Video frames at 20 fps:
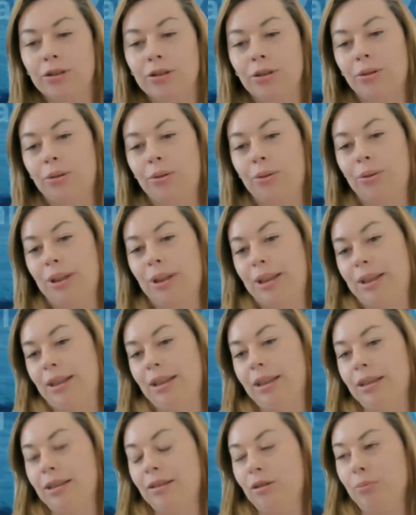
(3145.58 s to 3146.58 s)
So I
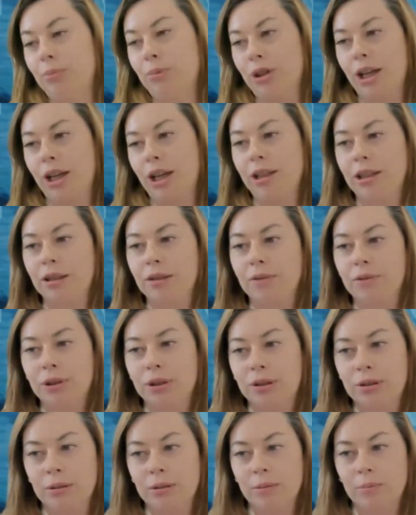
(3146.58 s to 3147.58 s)
think the objective
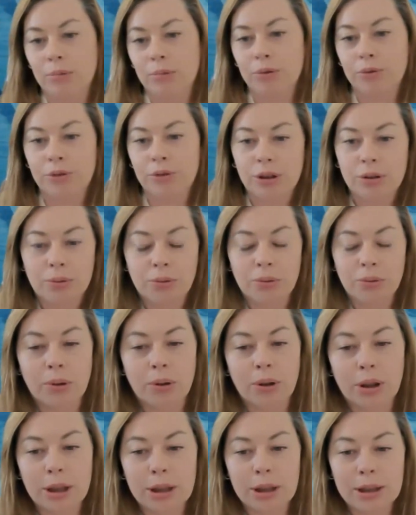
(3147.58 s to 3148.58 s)
is moving
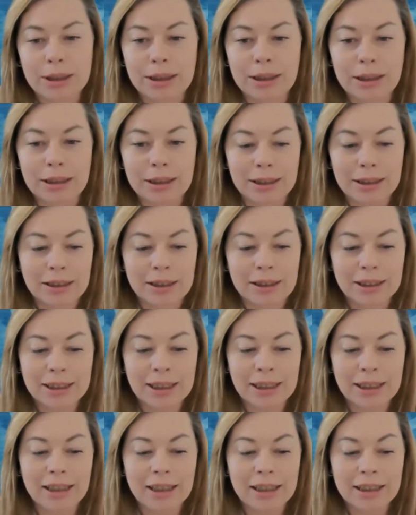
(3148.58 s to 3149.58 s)
towards this
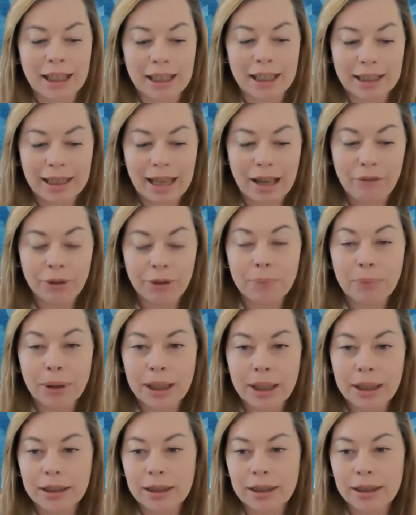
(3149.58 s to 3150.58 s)
understanding, like
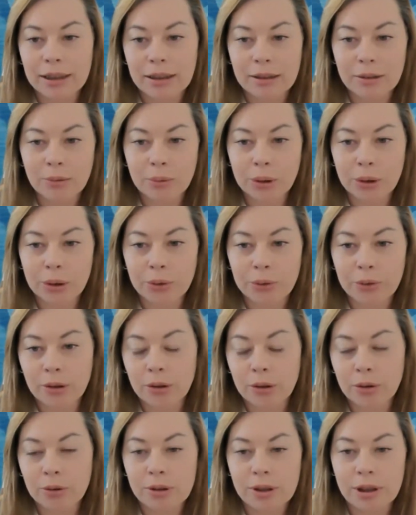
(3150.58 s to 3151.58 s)
everybody in the world
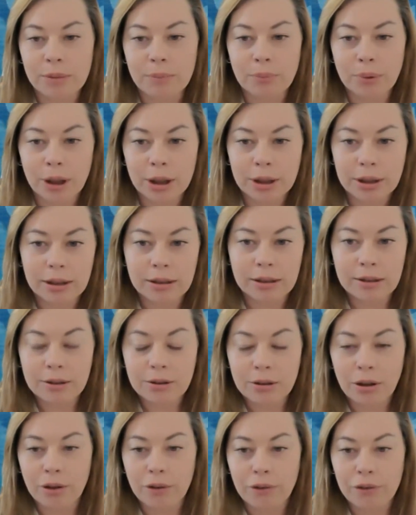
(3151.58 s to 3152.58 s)
knows the
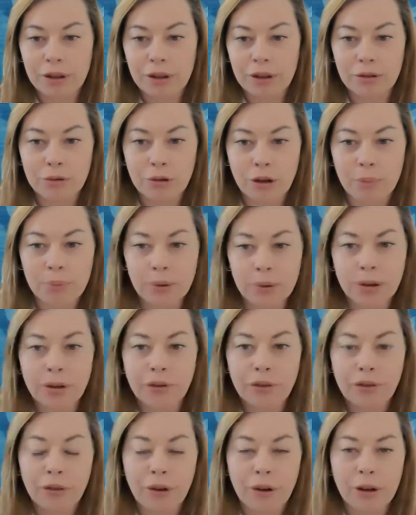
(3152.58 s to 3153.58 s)
importance of the
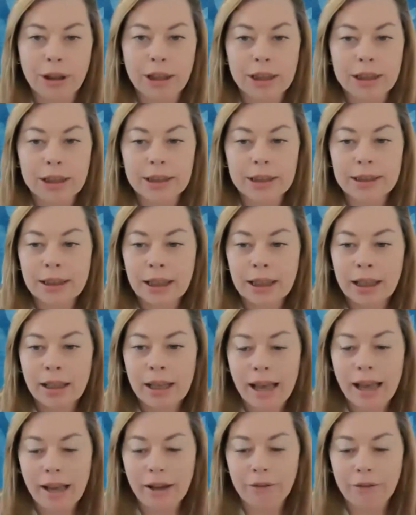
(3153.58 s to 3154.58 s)
tropical forest.
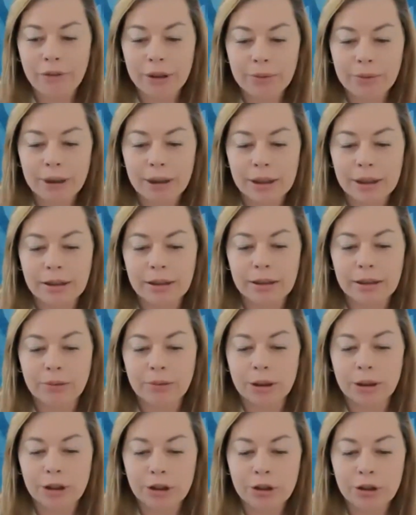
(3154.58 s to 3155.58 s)
Everyone in the
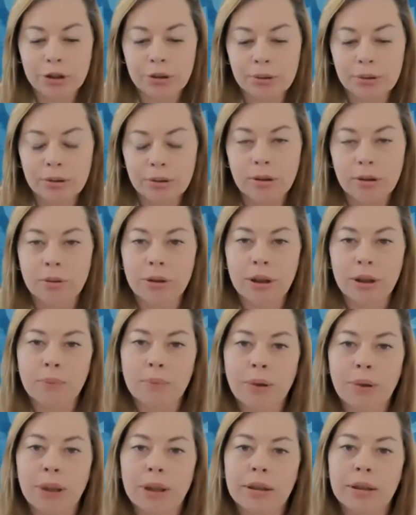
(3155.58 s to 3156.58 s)
world should know the
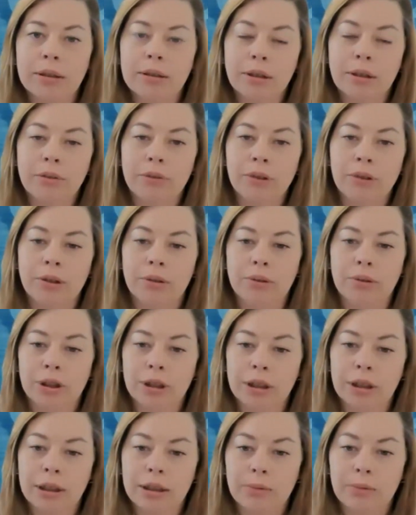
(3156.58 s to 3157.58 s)
importance of the
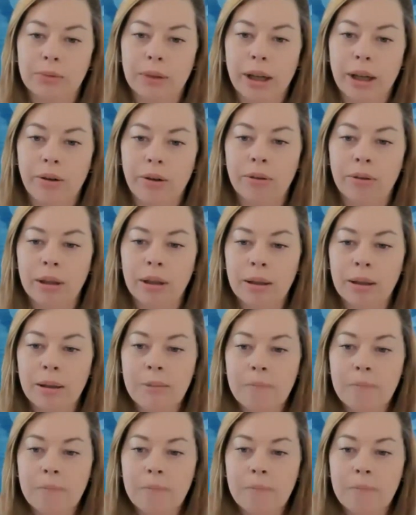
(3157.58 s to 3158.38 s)
ocean as well.